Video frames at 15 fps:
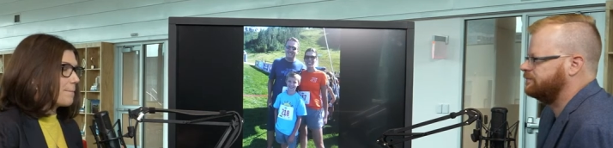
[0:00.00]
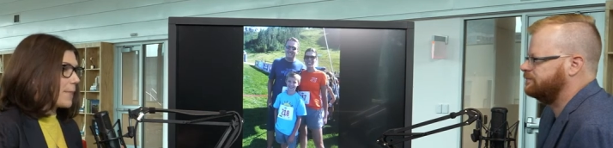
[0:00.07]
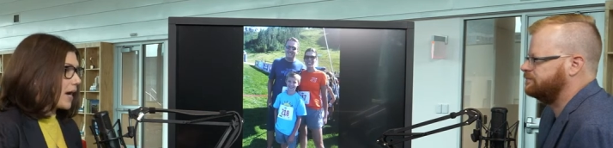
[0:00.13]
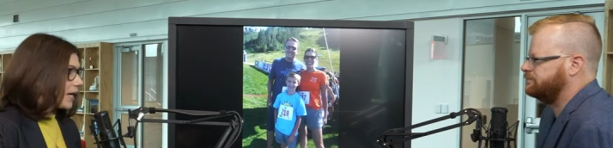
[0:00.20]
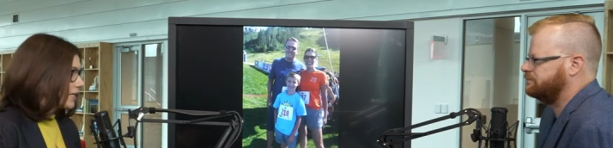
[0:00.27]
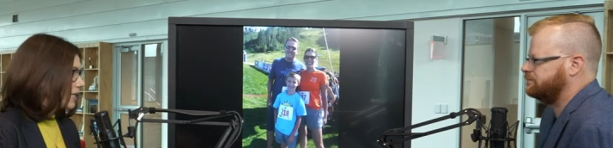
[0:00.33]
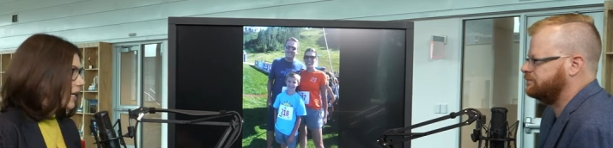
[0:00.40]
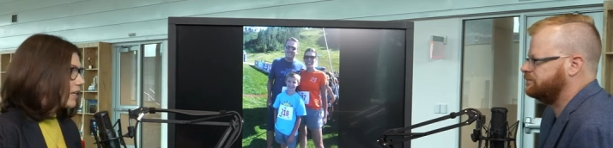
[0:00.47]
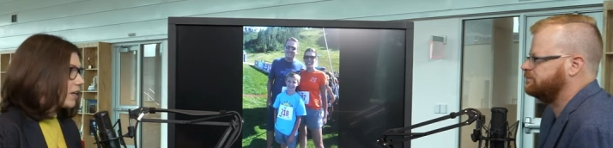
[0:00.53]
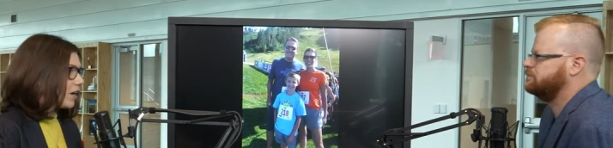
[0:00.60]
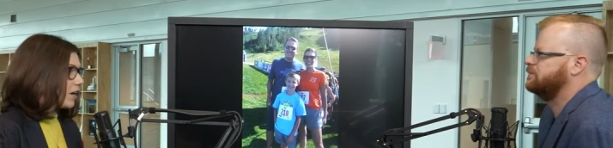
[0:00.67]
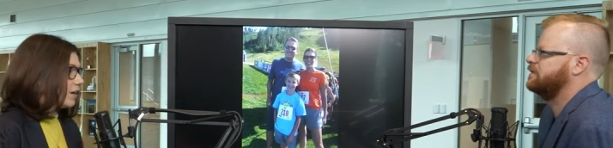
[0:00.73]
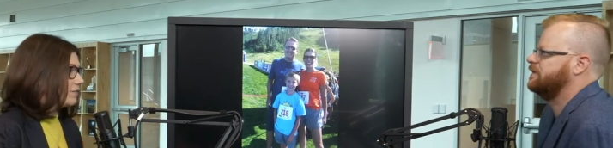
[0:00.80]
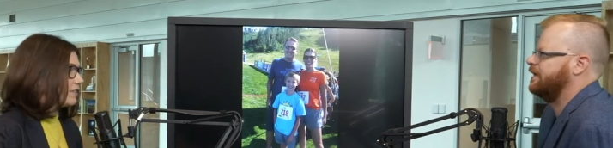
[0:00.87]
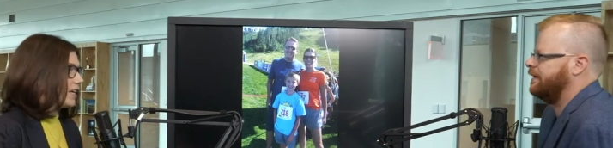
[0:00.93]
Speaker 1: I cut
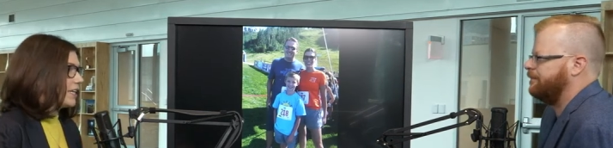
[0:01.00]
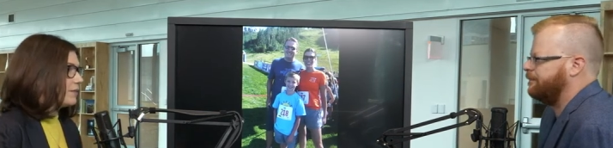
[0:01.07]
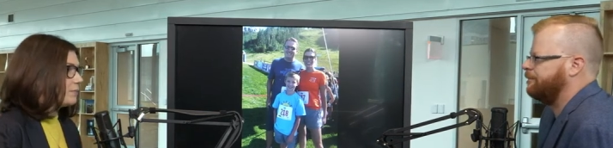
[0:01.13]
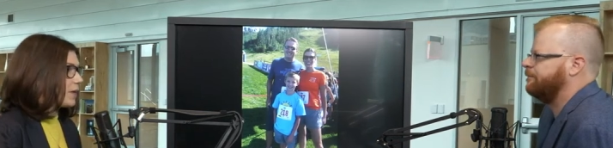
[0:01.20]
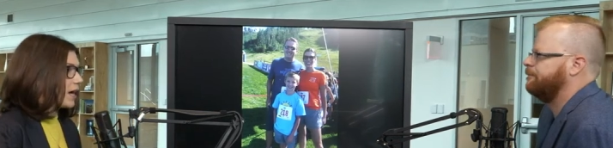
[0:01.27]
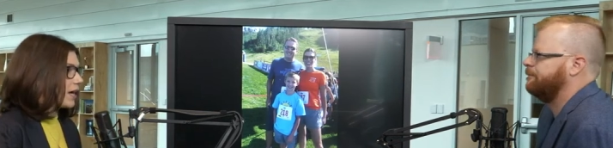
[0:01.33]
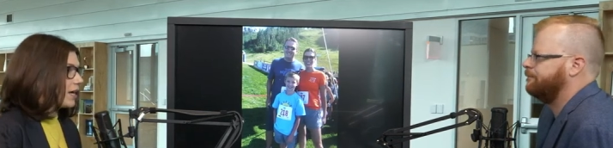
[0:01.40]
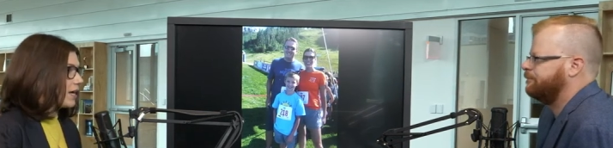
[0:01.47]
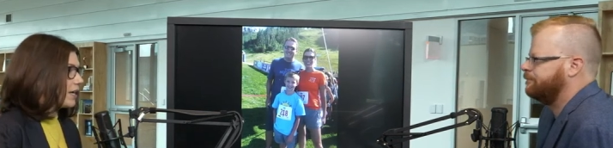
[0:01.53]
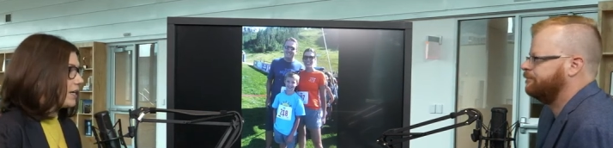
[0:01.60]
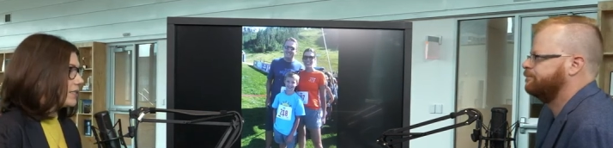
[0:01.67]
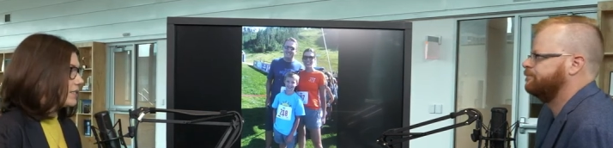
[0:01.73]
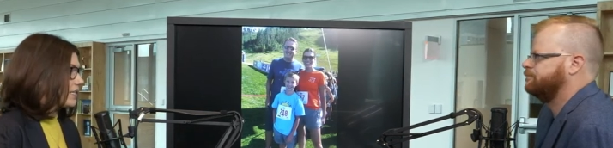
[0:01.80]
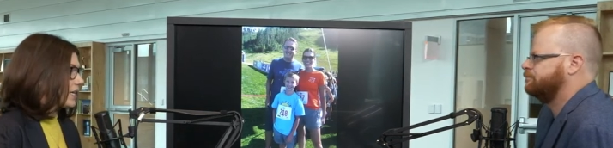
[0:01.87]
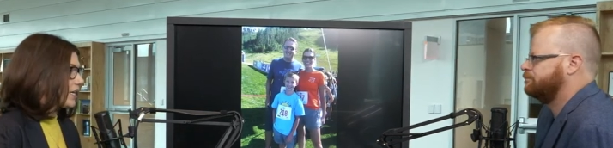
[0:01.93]
off, yeah. and
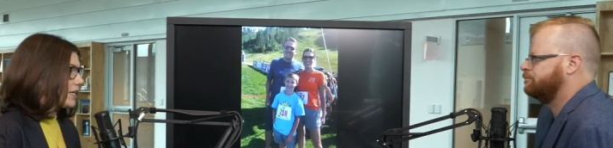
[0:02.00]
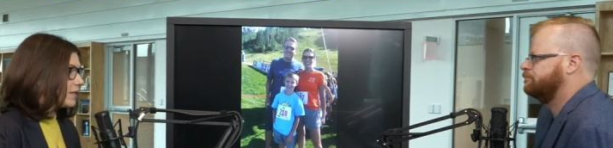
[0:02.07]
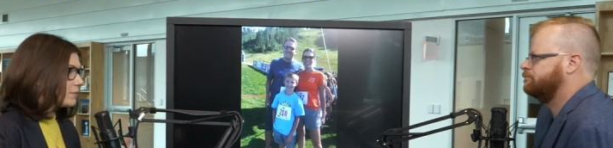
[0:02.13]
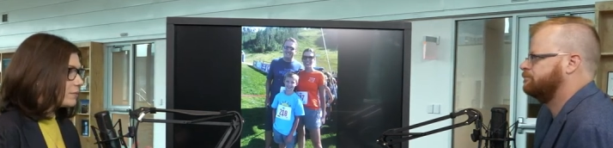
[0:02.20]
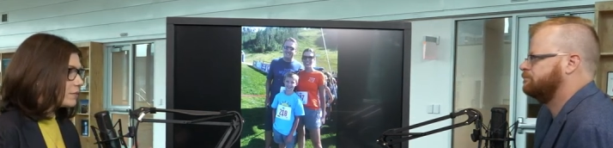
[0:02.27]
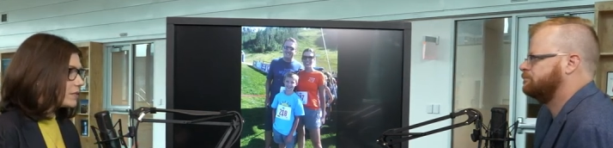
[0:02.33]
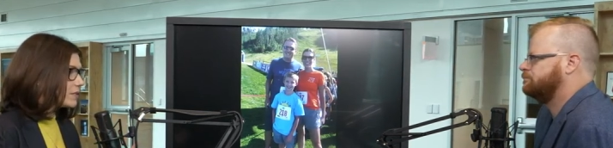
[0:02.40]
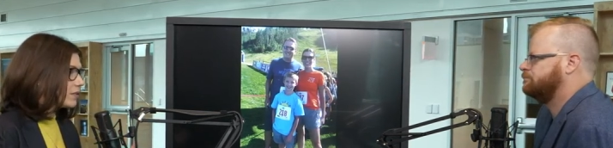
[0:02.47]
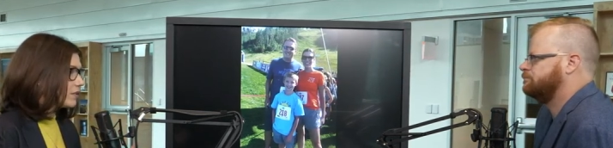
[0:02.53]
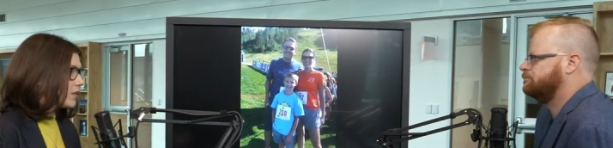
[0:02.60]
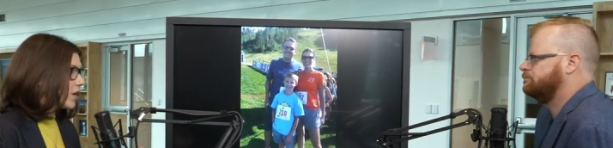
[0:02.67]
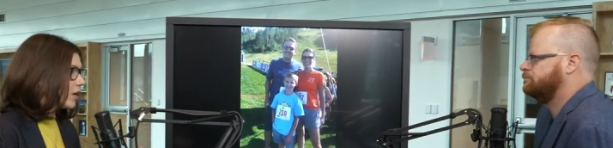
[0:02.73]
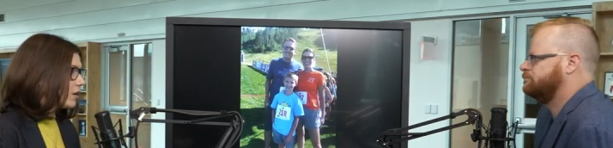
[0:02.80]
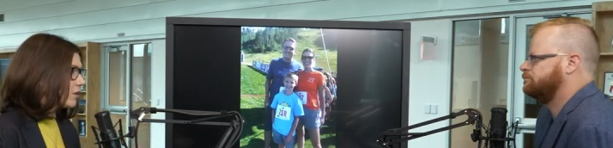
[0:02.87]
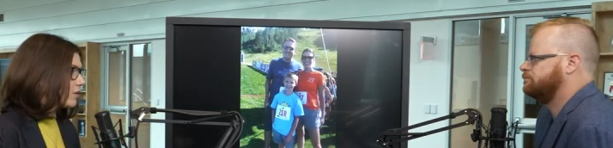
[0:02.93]
my teams
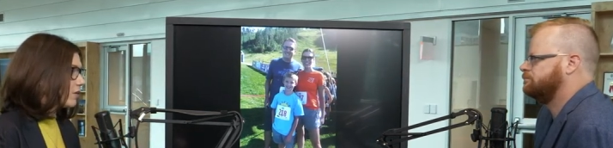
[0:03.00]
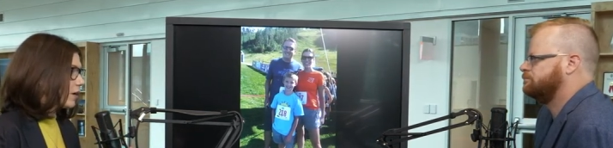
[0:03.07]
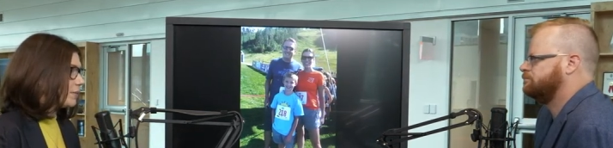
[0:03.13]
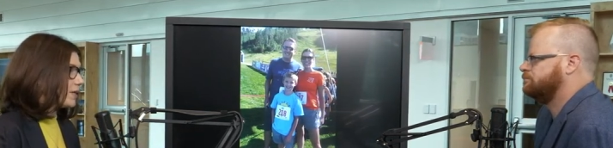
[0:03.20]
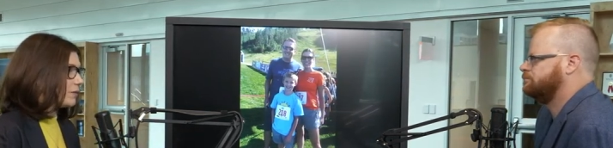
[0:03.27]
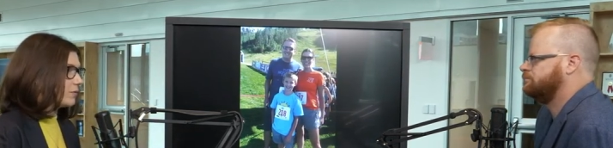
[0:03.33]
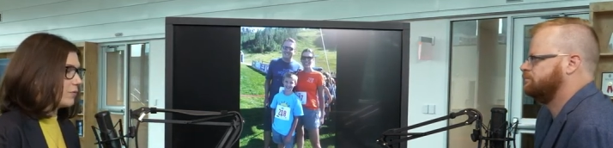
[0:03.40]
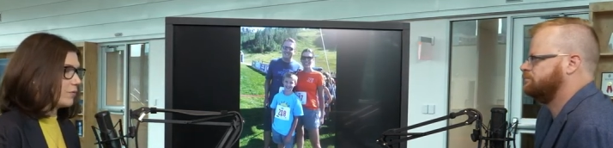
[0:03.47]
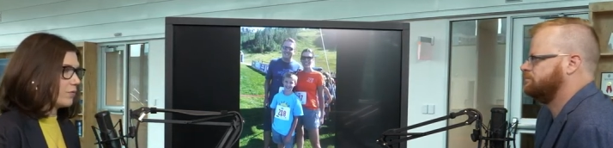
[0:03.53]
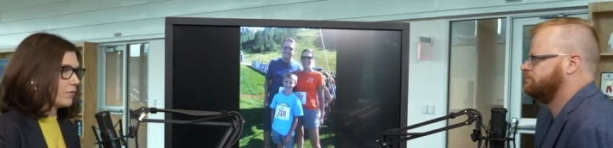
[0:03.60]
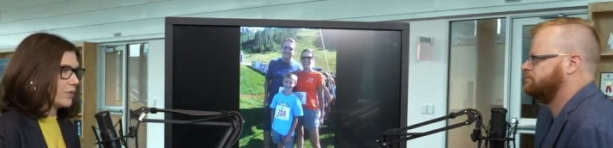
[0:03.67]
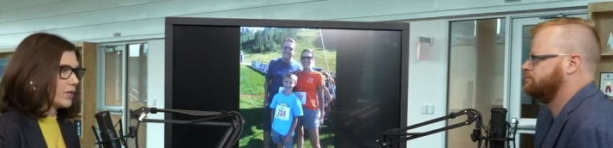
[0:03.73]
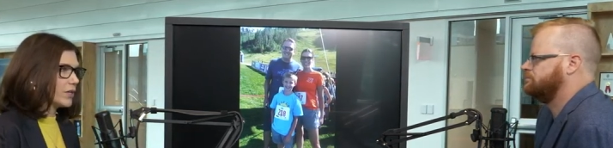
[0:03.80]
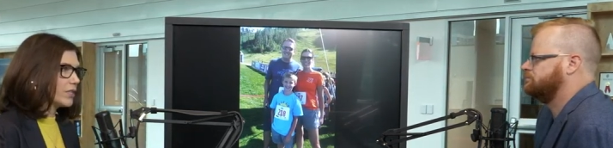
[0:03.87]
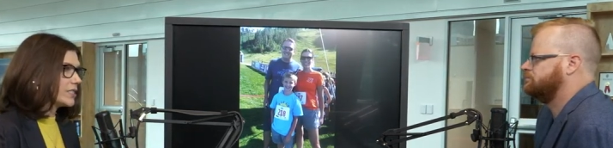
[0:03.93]
know. I mean,
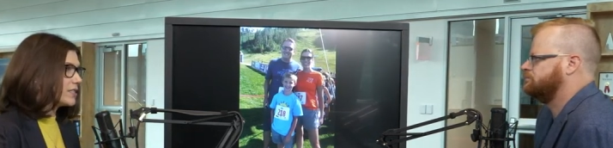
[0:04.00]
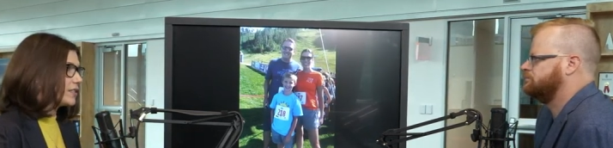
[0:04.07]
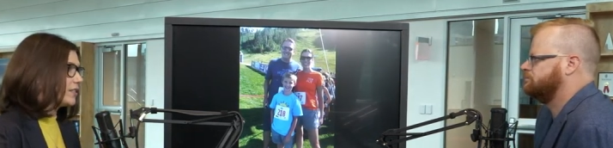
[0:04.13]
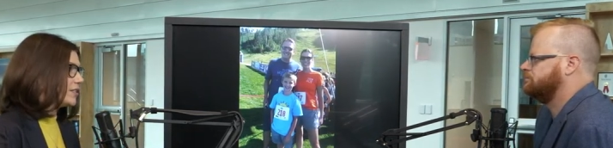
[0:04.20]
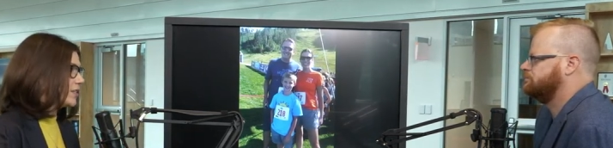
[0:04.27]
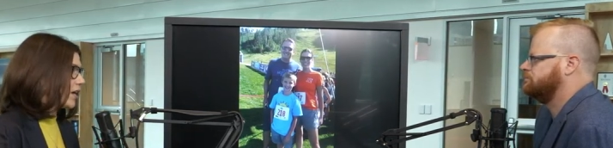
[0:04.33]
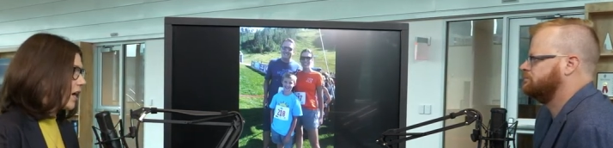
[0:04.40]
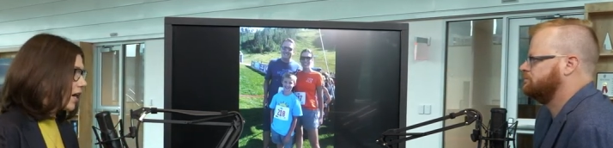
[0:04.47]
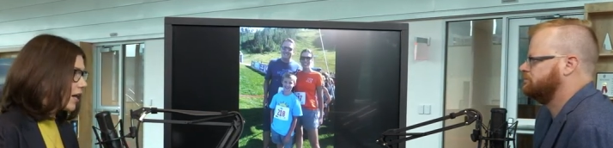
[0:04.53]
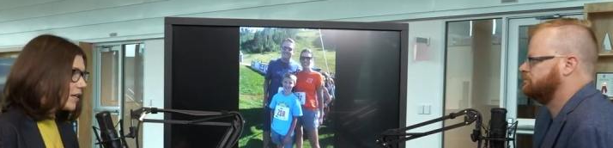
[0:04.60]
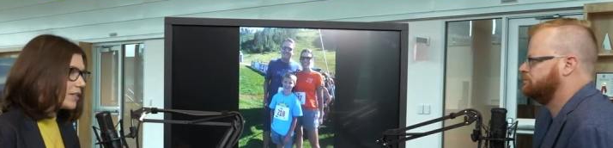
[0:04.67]
there is not